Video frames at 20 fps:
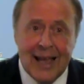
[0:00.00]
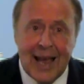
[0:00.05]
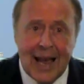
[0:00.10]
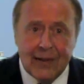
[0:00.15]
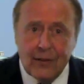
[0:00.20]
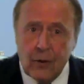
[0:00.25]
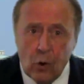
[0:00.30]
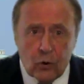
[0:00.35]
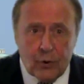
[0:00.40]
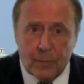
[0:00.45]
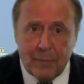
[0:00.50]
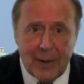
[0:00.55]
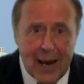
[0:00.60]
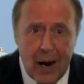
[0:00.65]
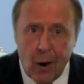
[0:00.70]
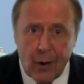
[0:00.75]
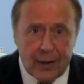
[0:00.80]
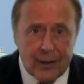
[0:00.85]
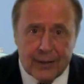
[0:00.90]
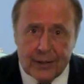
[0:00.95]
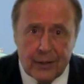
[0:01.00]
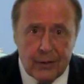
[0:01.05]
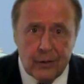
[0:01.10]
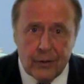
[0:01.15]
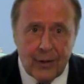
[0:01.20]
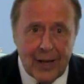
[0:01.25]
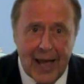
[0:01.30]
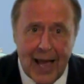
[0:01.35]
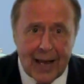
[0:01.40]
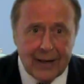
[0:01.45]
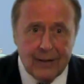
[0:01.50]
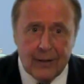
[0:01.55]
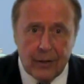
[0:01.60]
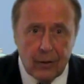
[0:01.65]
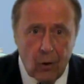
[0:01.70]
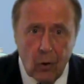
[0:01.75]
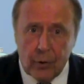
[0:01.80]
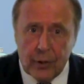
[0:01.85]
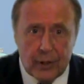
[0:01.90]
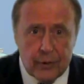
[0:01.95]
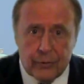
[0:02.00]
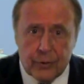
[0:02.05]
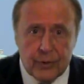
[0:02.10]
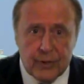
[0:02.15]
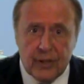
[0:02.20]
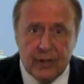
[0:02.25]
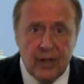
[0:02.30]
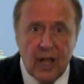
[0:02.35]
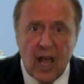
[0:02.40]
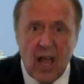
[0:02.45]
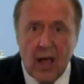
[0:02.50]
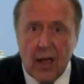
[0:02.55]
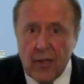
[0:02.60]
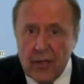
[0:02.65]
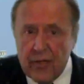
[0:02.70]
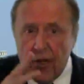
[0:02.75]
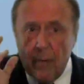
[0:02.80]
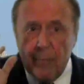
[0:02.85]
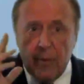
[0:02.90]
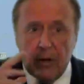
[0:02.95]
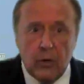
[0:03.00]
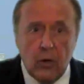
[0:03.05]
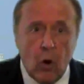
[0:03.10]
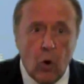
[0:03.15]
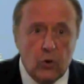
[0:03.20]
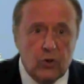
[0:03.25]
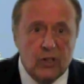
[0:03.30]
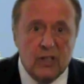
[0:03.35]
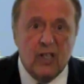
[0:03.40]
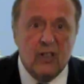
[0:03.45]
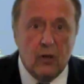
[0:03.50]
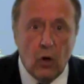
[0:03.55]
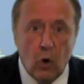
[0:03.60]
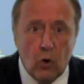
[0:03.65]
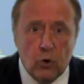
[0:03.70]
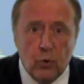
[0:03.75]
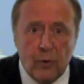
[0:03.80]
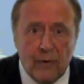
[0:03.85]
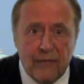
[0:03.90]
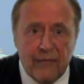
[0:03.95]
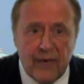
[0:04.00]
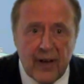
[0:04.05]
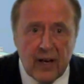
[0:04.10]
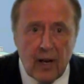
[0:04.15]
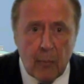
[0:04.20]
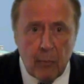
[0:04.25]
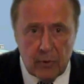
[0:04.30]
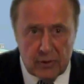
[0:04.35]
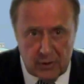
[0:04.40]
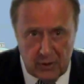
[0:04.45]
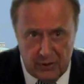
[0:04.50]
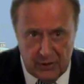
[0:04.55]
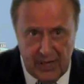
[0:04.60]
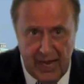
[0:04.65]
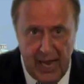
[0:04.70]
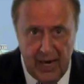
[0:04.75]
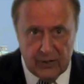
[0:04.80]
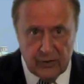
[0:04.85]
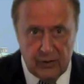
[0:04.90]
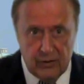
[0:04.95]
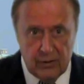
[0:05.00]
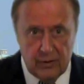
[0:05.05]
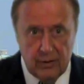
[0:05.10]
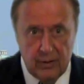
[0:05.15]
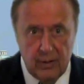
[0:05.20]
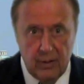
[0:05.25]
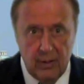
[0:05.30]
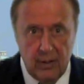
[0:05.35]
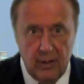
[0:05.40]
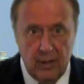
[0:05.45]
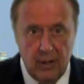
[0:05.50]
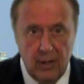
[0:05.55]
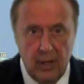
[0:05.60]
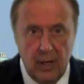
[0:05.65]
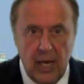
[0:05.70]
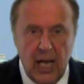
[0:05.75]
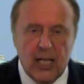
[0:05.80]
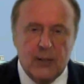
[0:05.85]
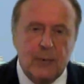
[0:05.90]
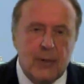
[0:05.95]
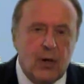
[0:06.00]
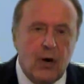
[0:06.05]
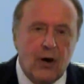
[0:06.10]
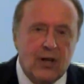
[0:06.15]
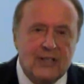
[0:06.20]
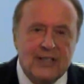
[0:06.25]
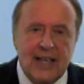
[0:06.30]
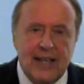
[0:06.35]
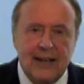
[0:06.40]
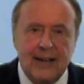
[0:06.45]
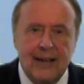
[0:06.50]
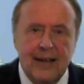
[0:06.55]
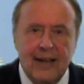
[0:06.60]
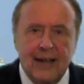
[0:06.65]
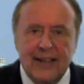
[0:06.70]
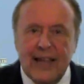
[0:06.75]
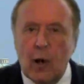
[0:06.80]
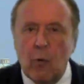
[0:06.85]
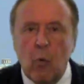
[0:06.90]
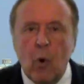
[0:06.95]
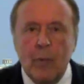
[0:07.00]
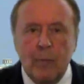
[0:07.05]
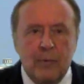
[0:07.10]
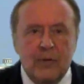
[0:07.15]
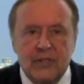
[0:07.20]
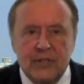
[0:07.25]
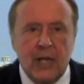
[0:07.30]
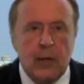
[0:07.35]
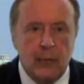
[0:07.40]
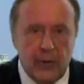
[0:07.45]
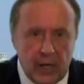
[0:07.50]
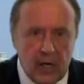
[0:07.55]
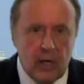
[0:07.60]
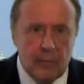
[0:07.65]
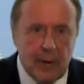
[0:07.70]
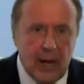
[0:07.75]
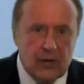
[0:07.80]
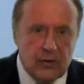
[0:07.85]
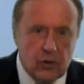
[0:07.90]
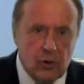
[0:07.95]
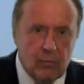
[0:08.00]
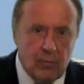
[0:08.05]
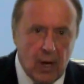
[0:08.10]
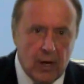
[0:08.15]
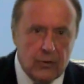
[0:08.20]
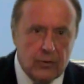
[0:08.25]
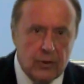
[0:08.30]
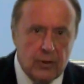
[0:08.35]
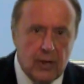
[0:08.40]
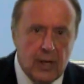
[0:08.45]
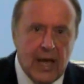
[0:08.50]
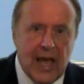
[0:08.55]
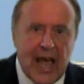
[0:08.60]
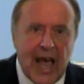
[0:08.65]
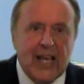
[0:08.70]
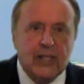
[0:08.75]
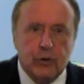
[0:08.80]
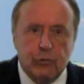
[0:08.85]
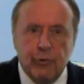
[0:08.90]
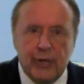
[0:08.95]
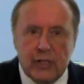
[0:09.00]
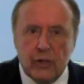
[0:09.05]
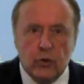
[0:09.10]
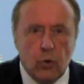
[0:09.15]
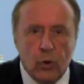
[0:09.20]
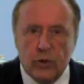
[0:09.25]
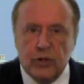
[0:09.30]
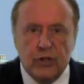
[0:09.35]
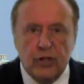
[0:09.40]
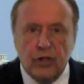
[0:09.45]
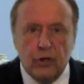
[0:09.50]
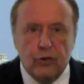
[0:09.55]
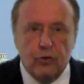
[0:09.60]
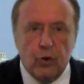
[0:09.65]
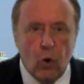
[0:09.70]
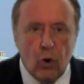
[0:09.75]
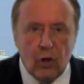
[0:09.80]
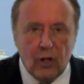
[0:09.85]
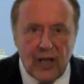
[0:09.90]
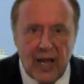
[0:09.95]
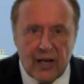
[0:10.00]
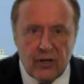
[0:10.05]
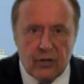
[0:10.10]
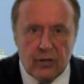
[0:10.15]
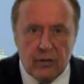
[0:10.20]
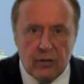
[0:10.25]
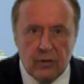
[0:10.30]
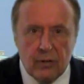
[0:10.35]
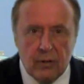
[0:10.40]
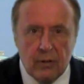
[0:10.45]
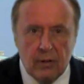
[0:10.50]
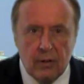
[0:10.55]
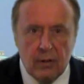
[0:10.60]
And those in power continue to act in their own interest and thumb their noses at those who are fed up with such actions. It's because that 1% we hear about so much has the resources to control elections.